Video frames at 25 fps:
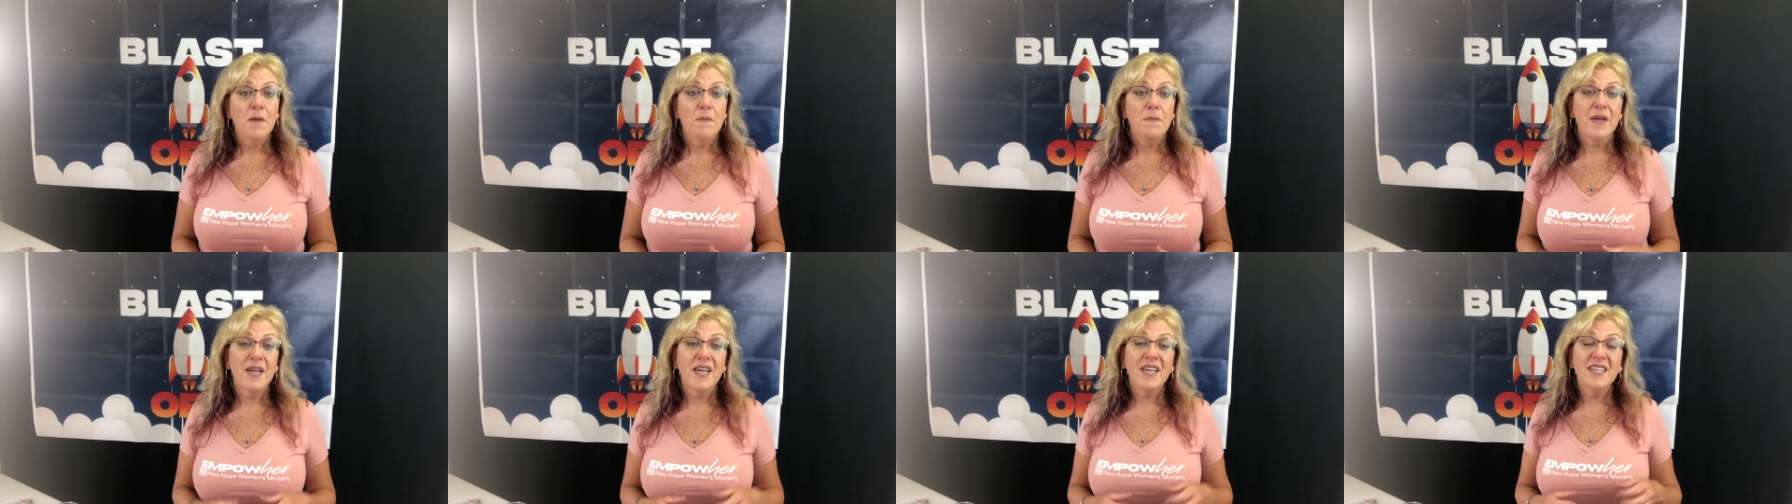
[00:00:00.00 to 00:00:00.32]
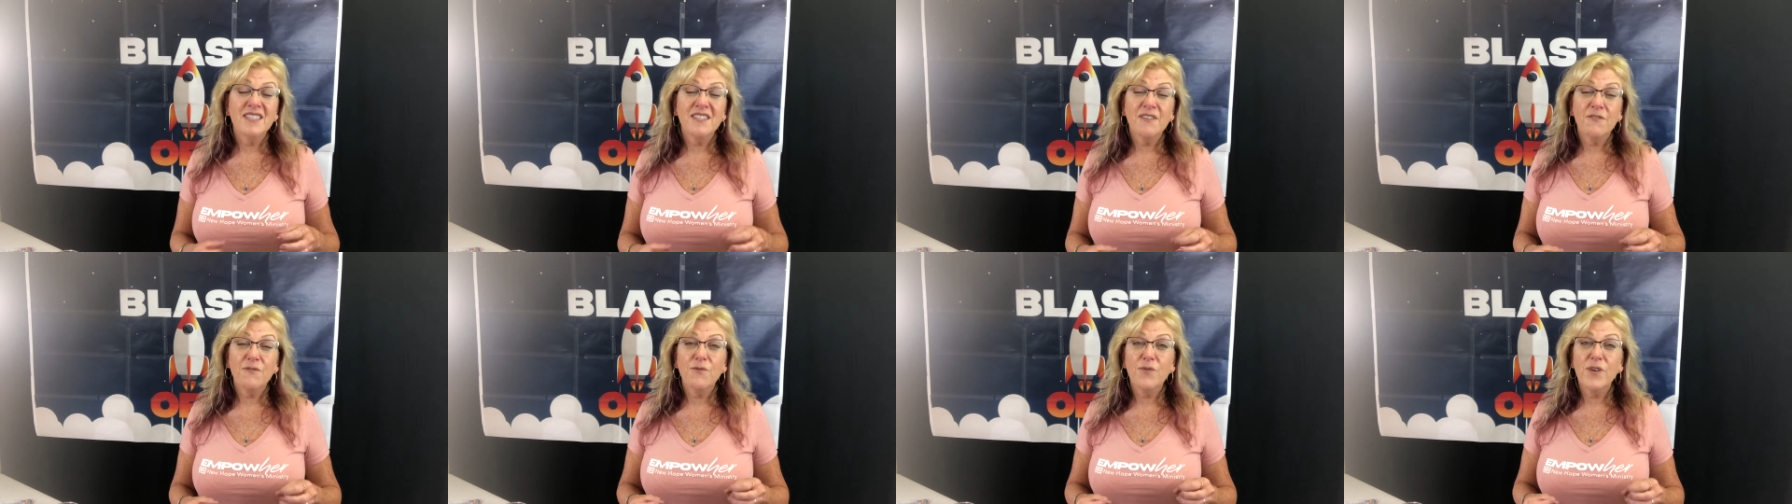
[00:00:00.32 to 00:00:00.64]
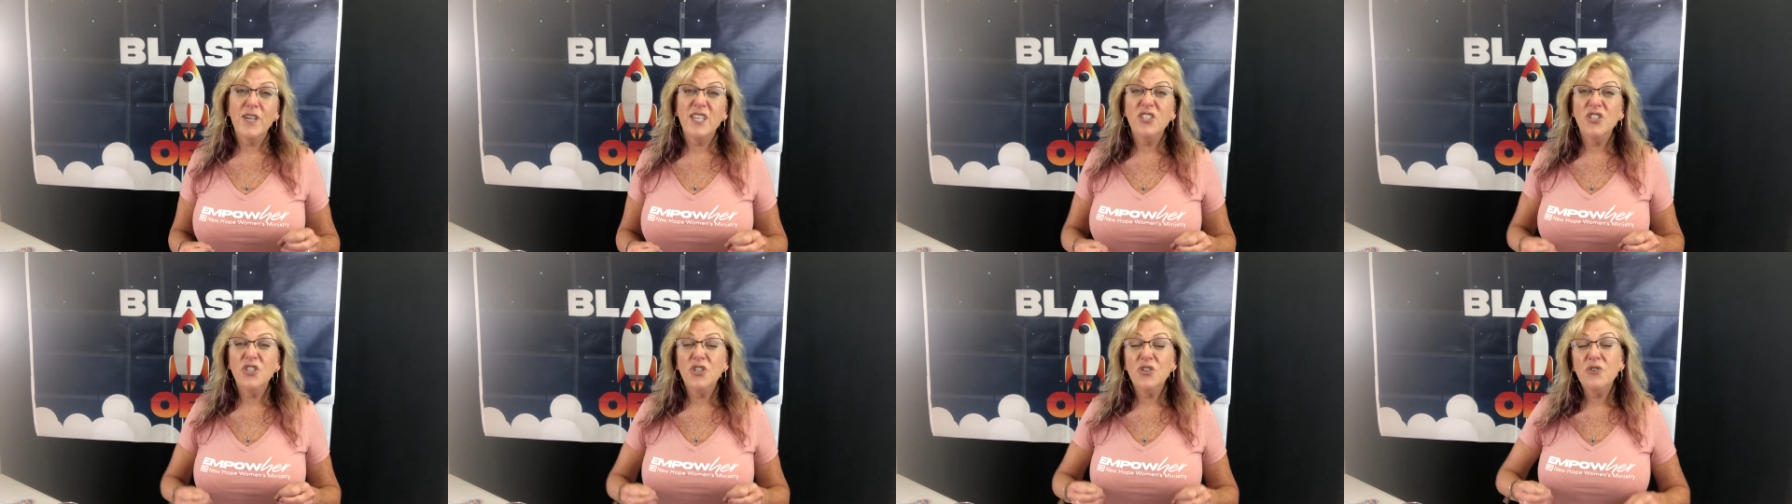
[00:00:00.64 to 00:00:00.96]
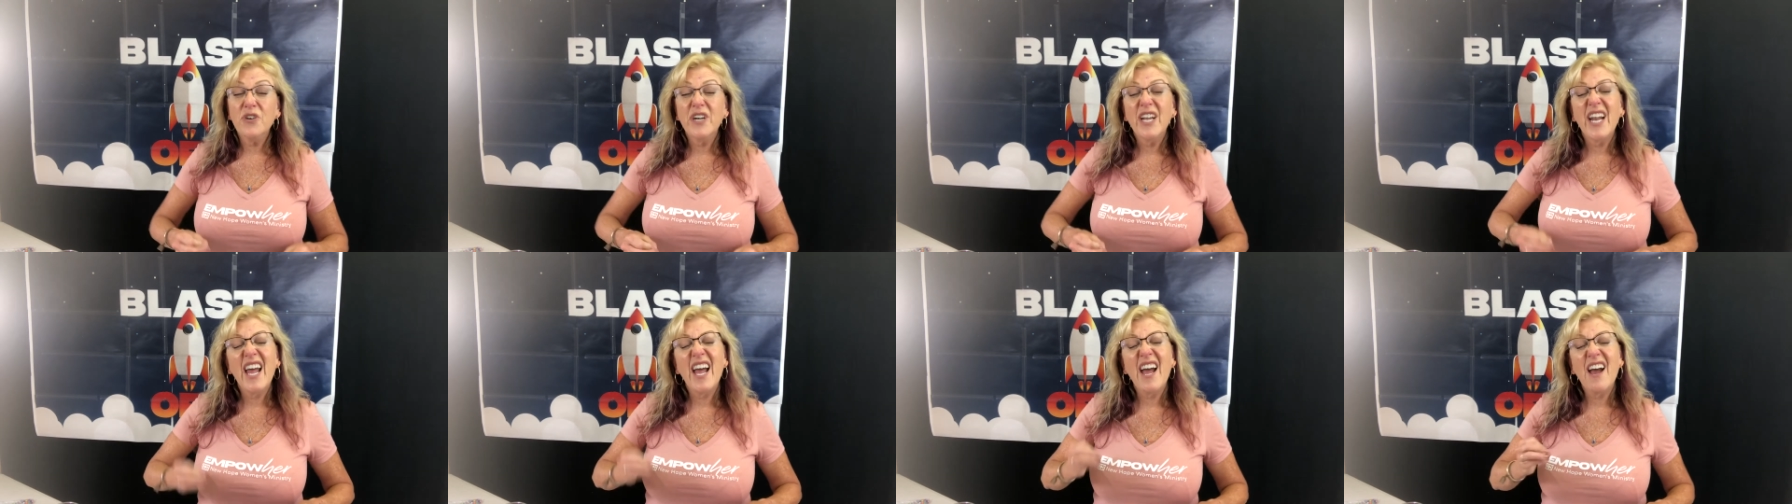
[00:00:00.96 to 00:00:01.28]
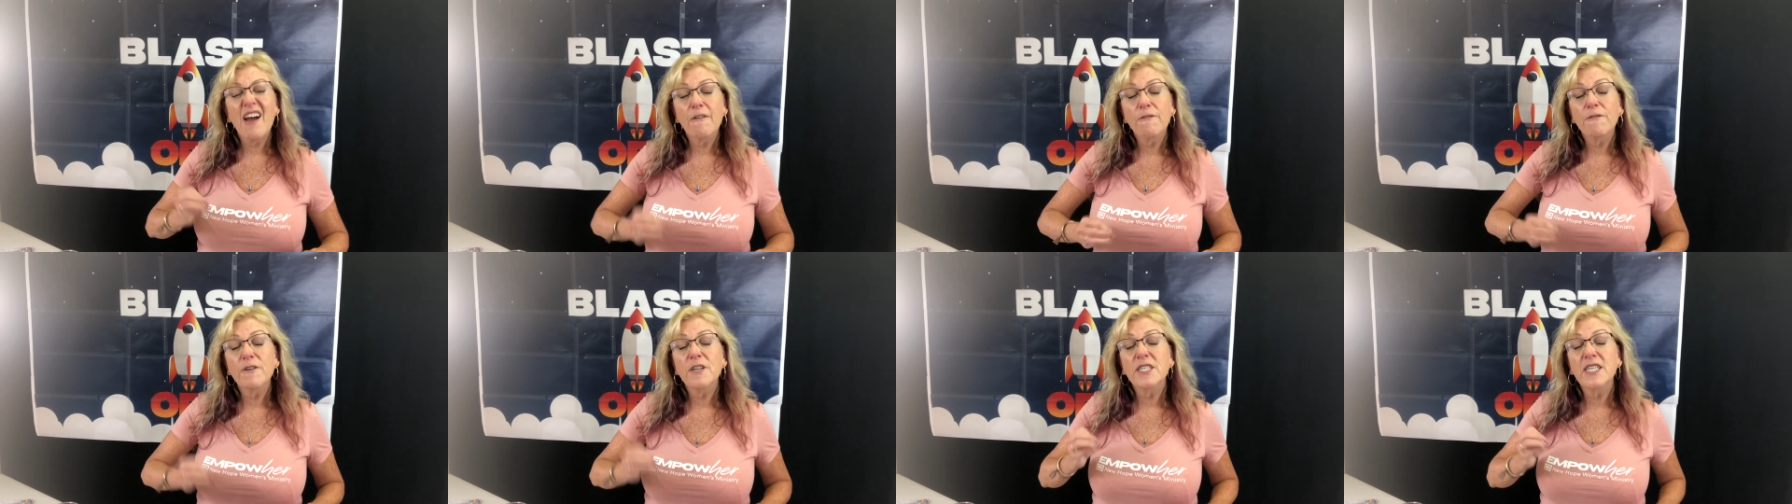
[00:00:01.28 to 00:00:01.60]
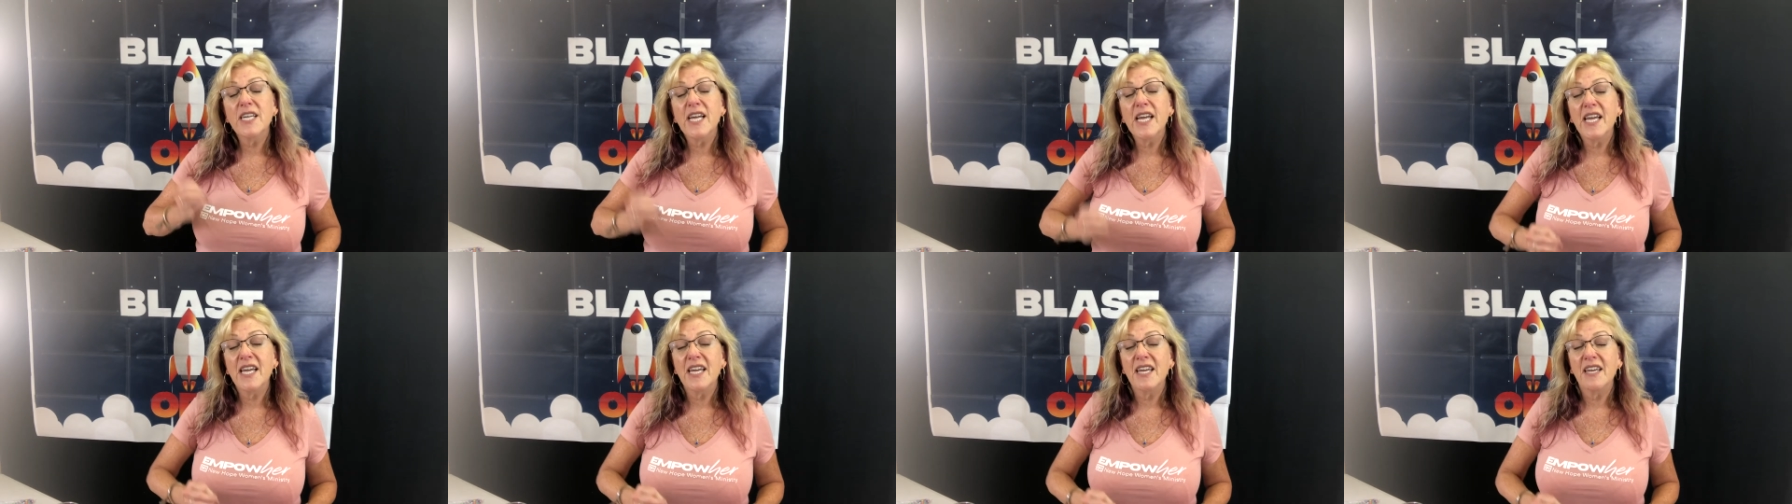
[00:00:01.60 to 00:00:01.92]
Because if we do it every
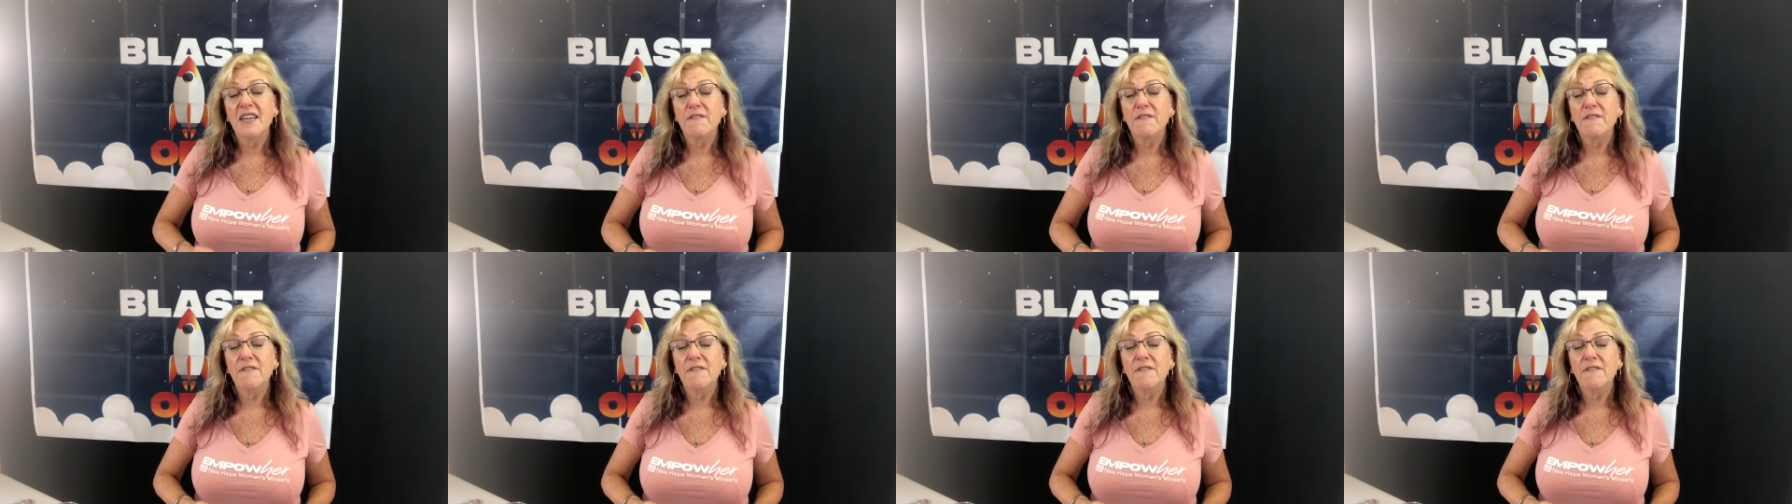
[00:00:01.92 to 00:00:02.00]
day,